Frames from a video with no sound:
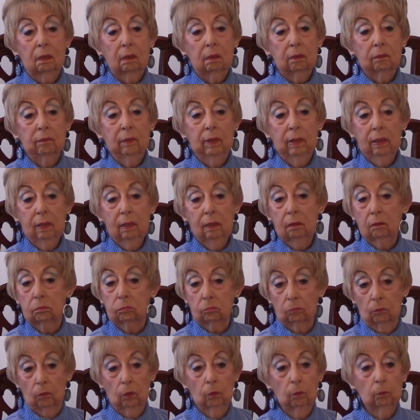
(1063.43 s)
they
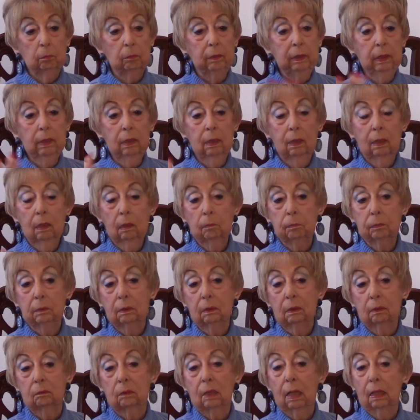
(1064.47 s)
wrote me up,
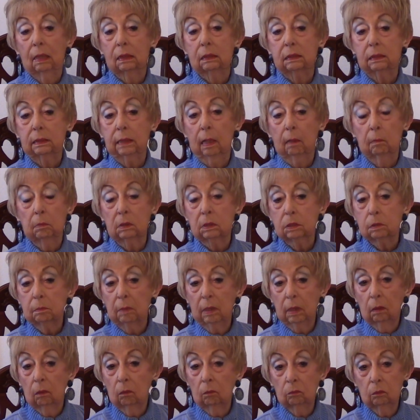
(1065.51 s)
and I established my
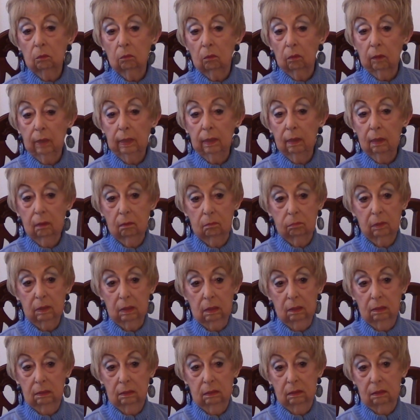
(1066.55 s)
own credit
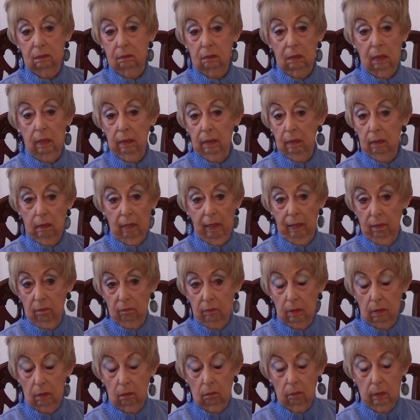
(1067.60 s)
because I didn't have
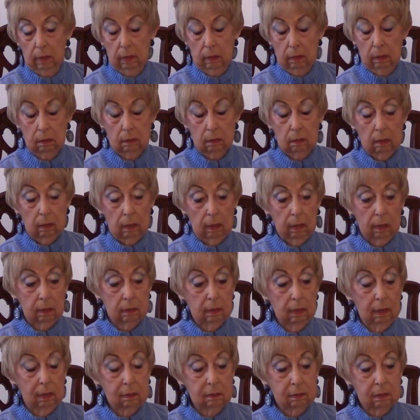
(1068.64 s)
any credit at
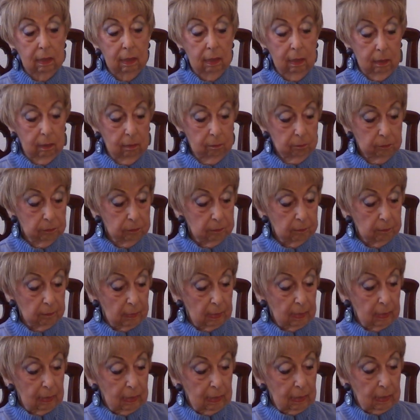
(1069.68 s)
that time,
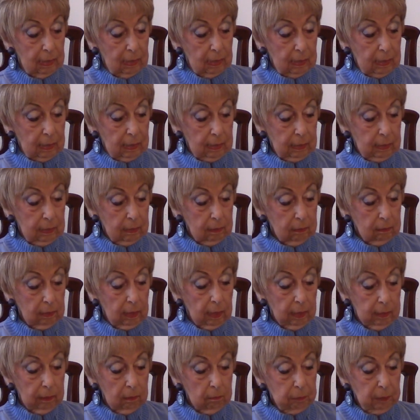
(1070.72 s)
and
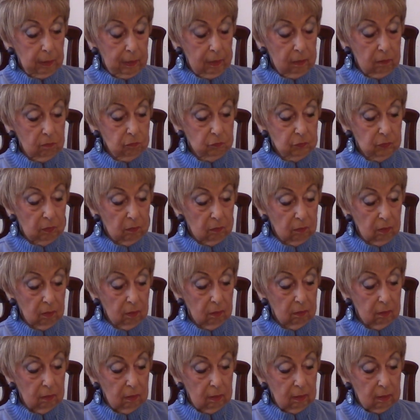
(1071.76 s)
got it paid
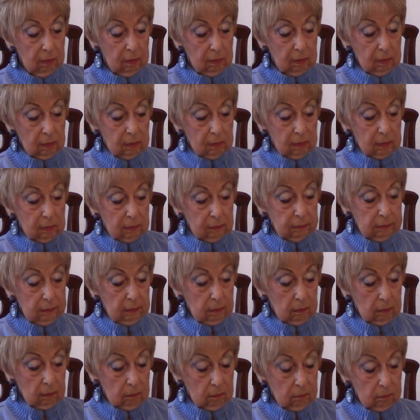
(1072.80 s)
for.
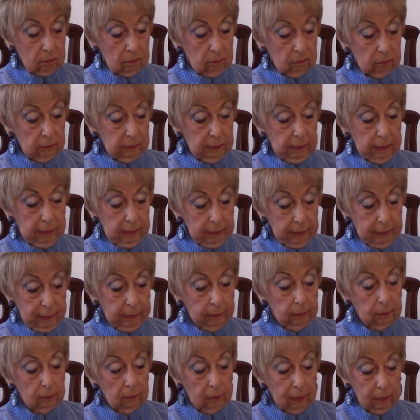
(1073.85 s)
So
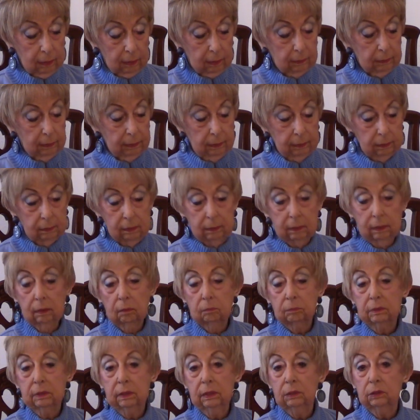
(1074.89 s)
anyhow, I ended
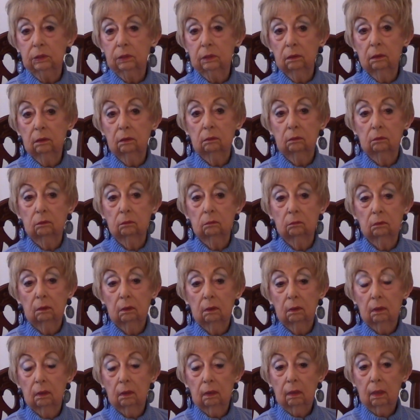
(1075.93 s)
up teaching.
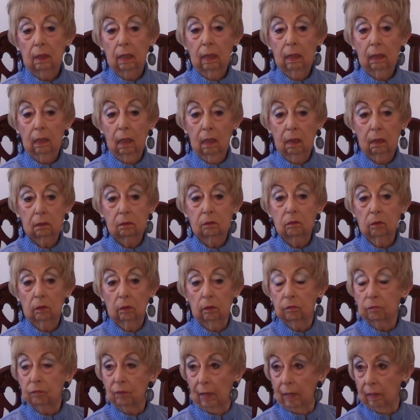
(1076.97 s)
I got
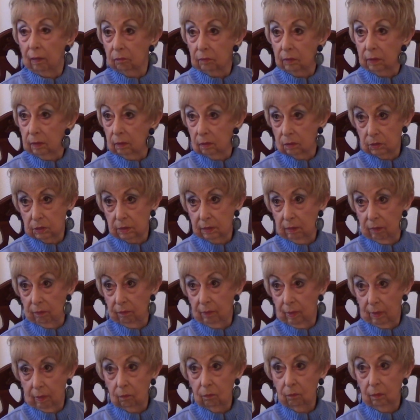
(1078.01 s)
35 years in
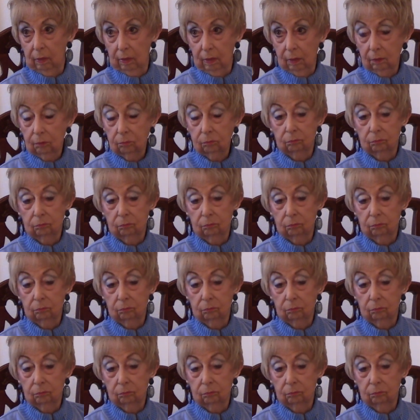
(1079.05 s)
that way.